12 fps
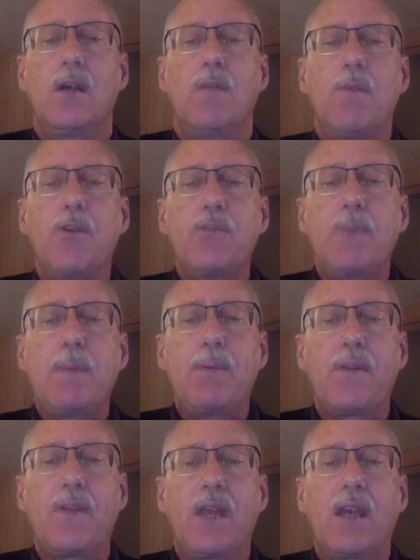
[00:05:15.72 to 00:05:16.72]
Most
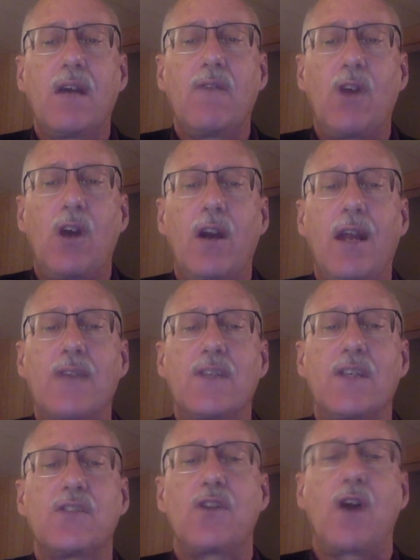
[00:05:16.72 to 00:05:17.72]
people think of art as
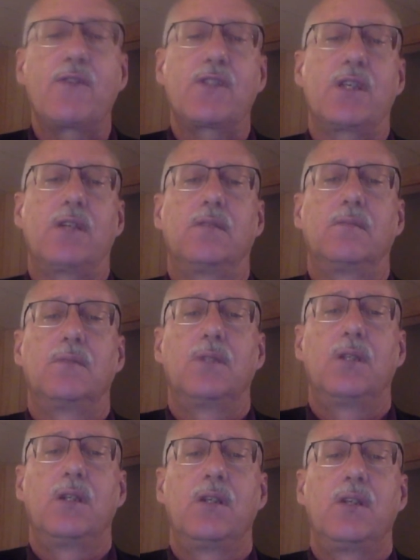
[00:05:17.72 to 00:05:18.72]
a soft skill,
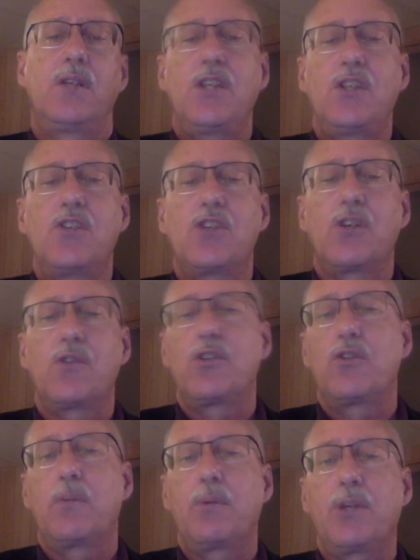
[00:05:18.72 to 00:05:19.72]
teaching children
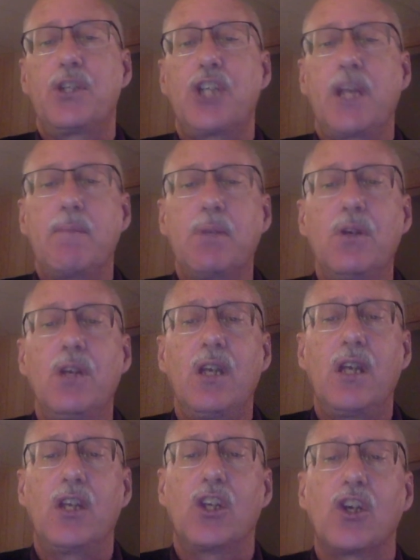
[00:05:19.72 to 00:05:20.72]
to appreciate beauty
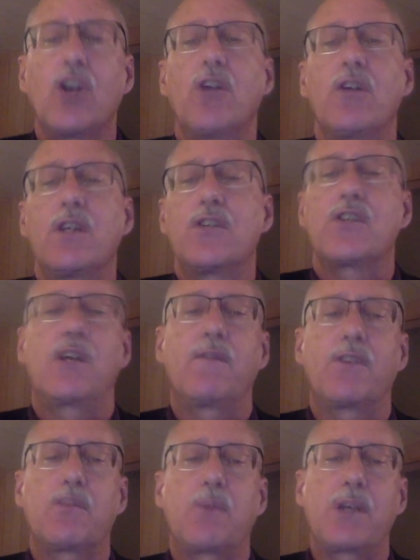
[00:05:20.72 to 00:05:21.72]
and encourage
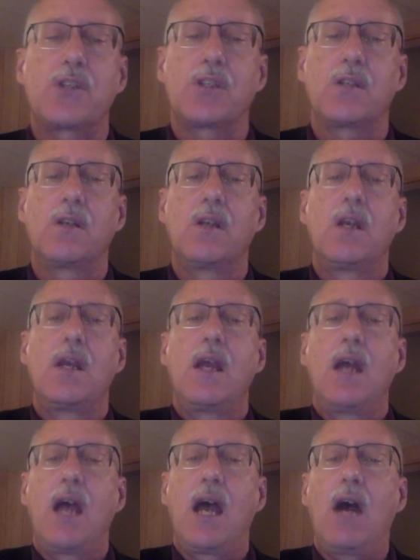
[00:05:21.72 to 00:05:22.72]
self-expression.
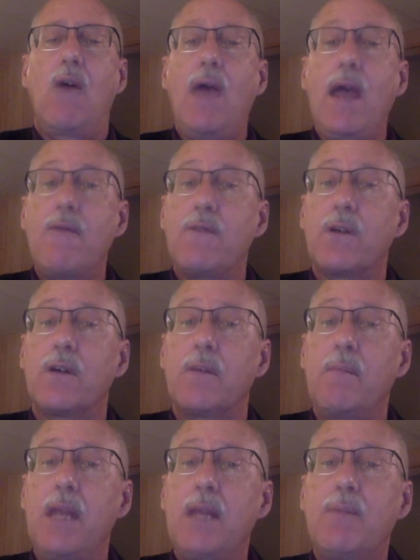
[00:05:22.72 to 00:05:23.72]
However,
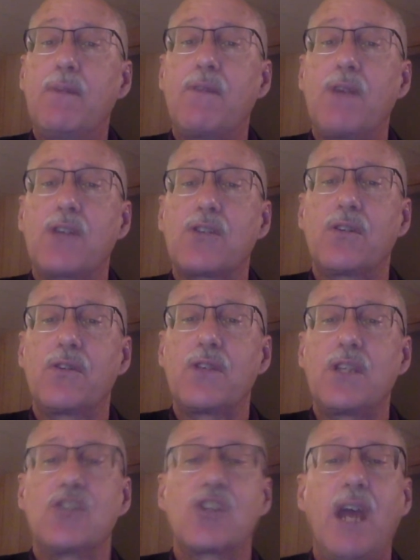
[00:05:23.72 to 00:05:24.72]
many professionals
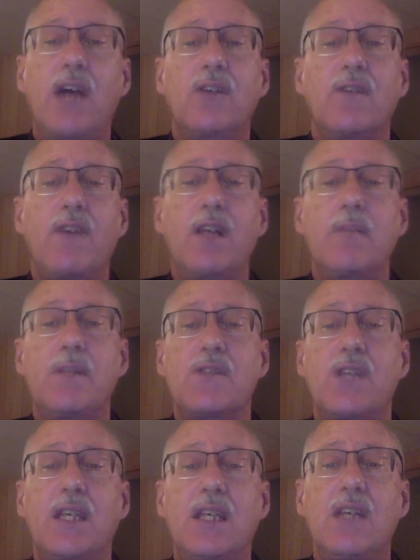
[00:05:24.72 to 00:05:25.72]
in child development
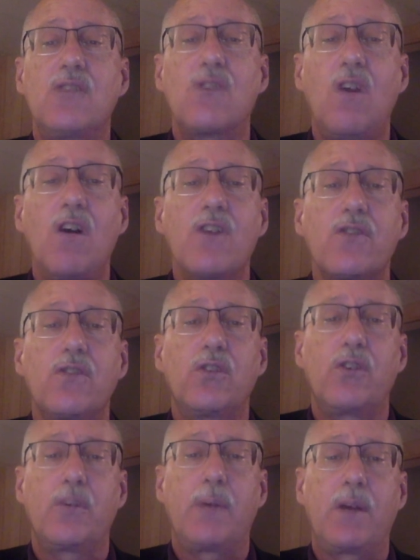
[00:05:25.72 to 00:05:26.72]
say kids also
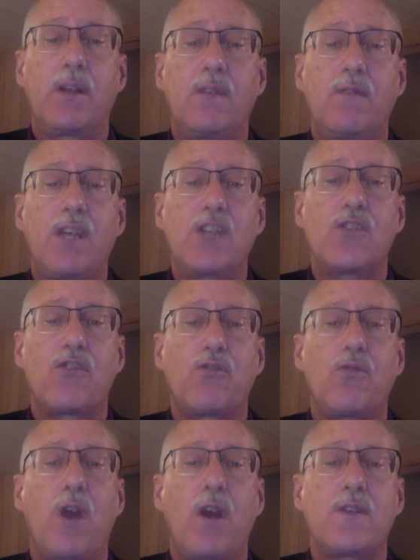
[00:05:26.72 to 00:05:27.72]
learn about innovation
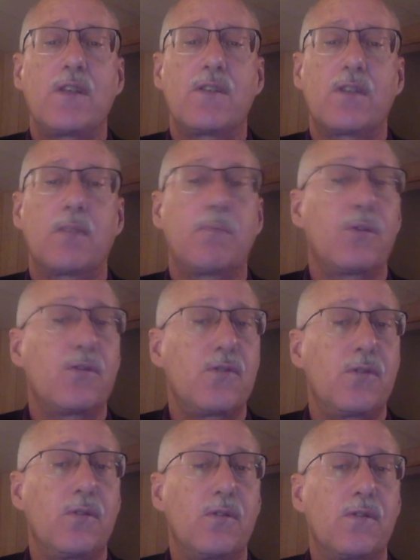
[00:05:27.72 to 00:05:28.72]
through artistic
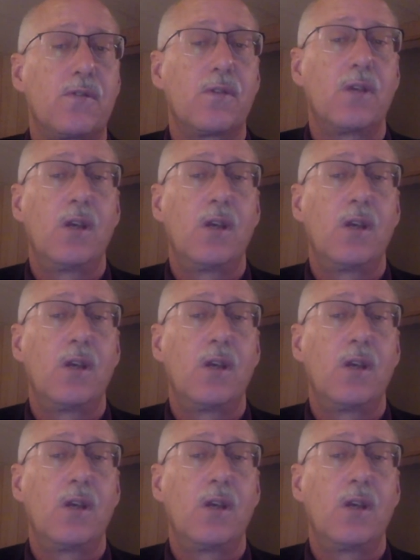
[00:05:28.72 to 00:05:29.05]
pursuits.